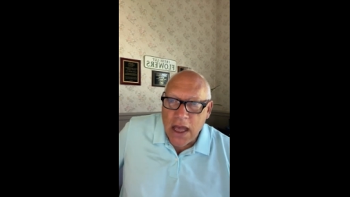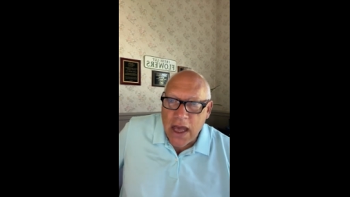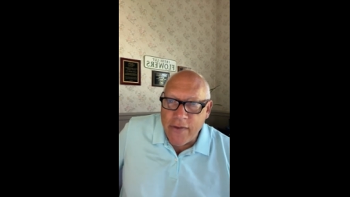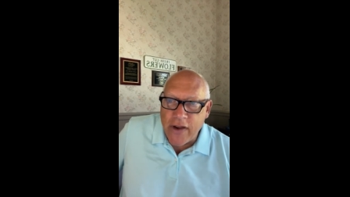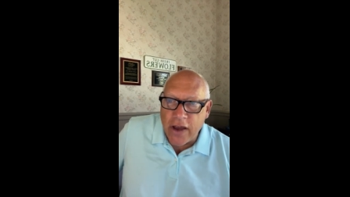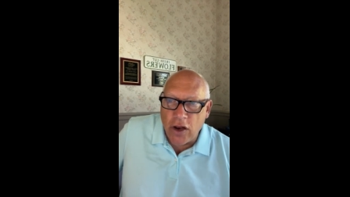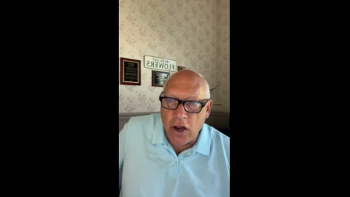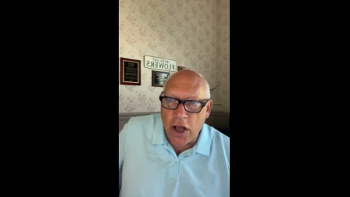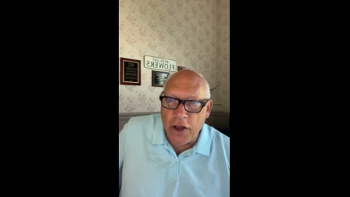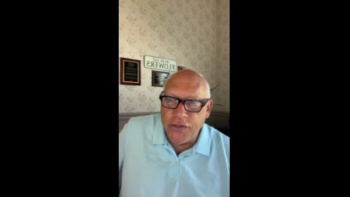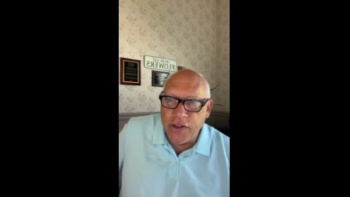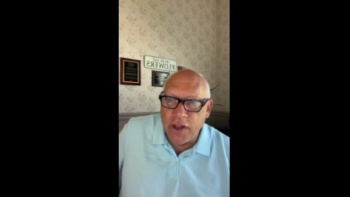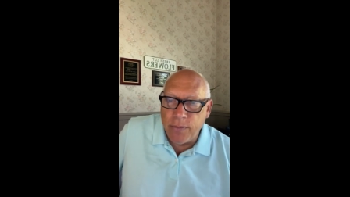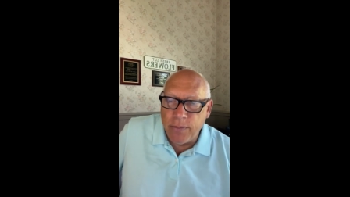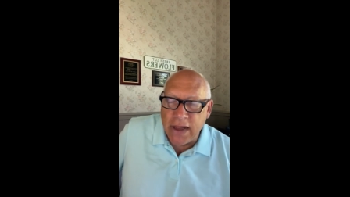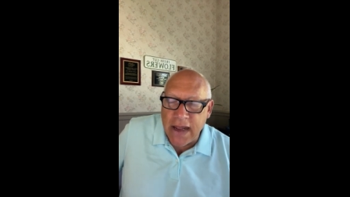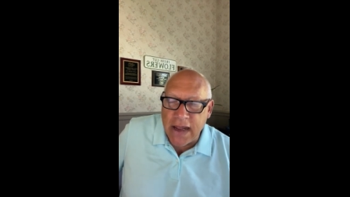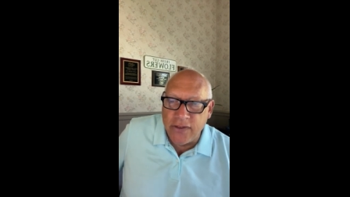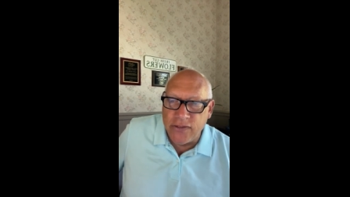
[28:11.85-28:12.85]
Have I lost
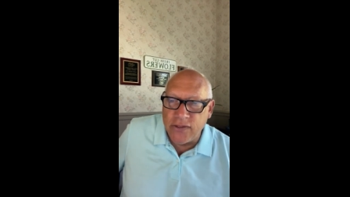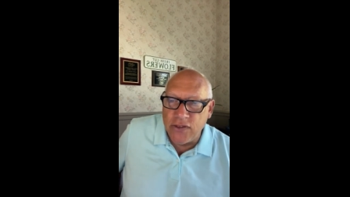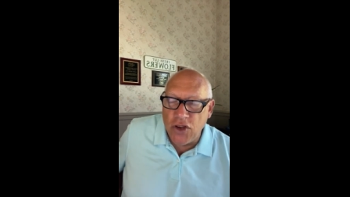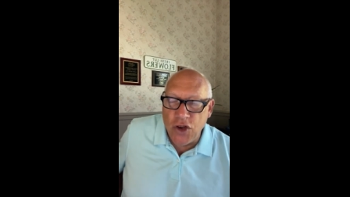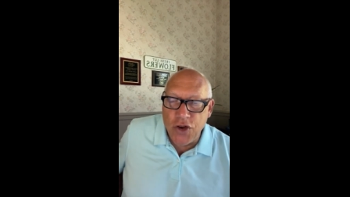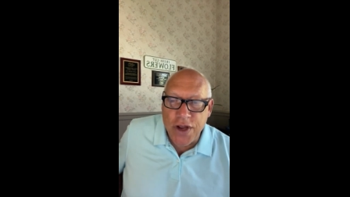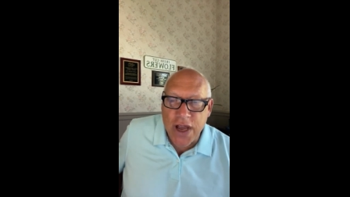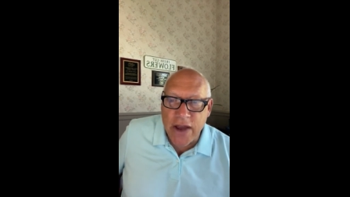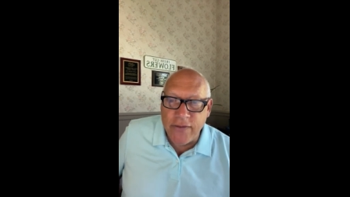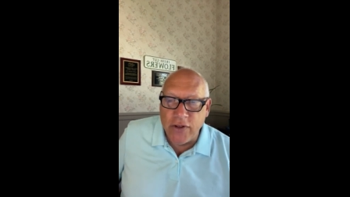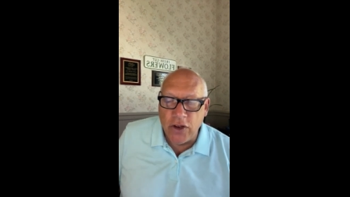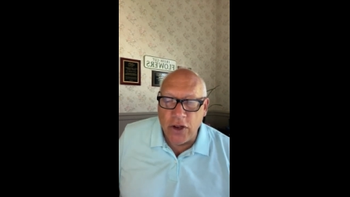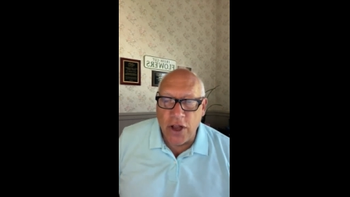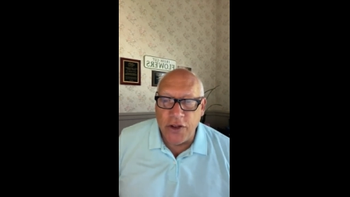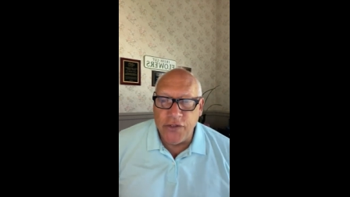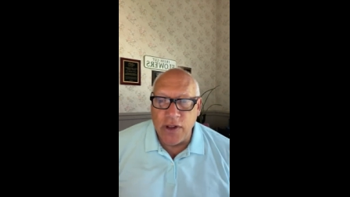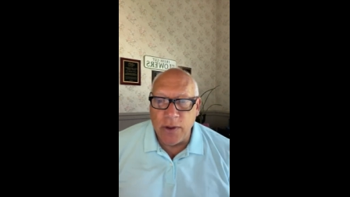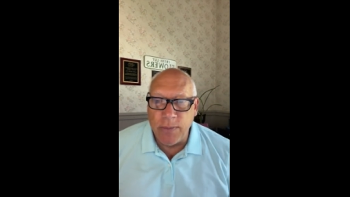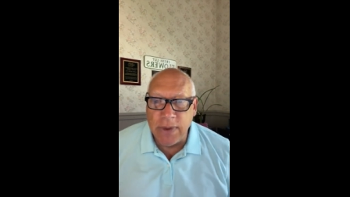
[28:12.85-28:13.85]
the plants? No, you haven't
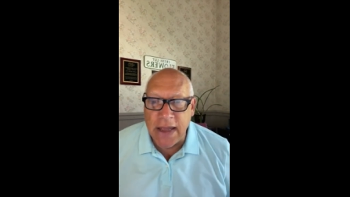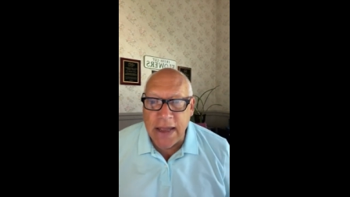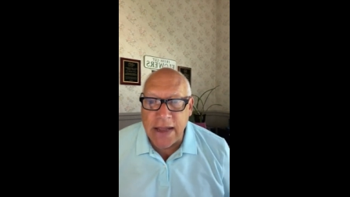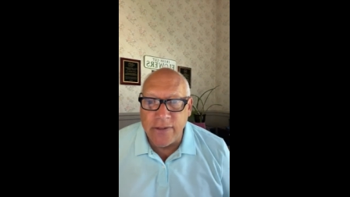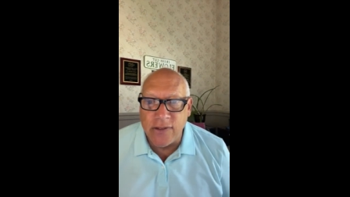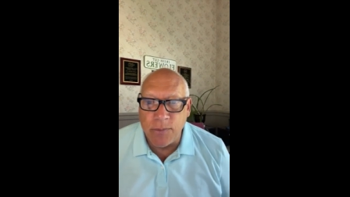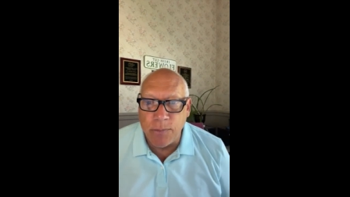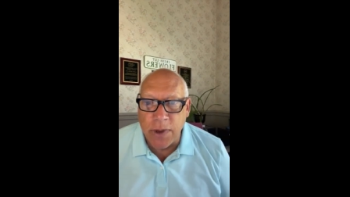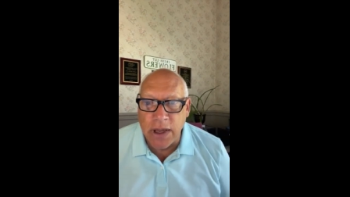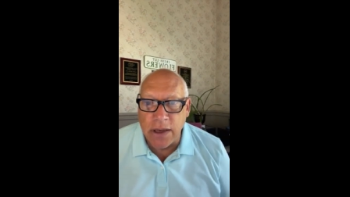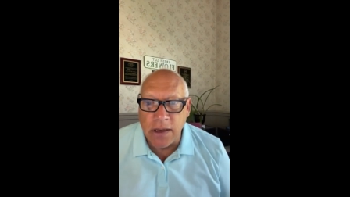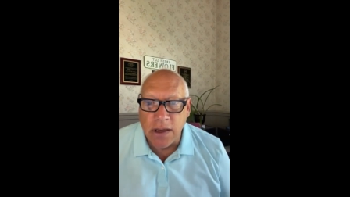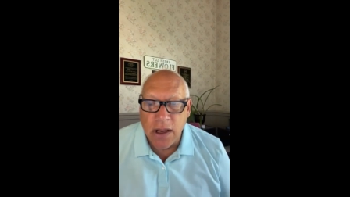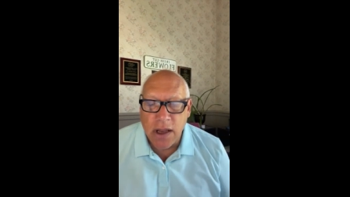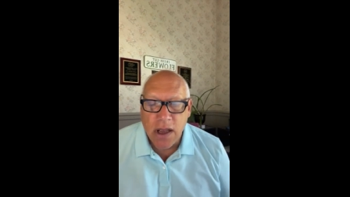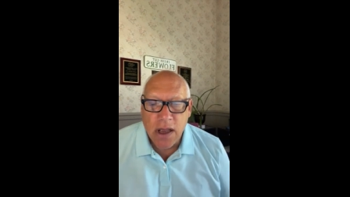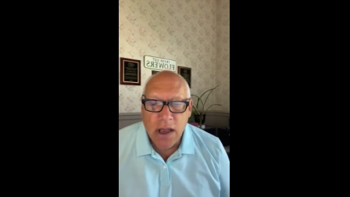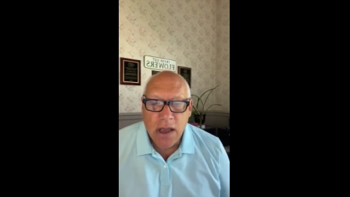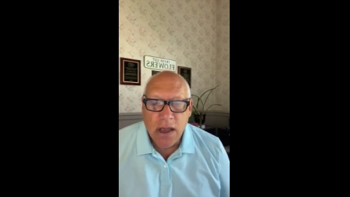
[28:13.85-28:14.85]
lost the plants, but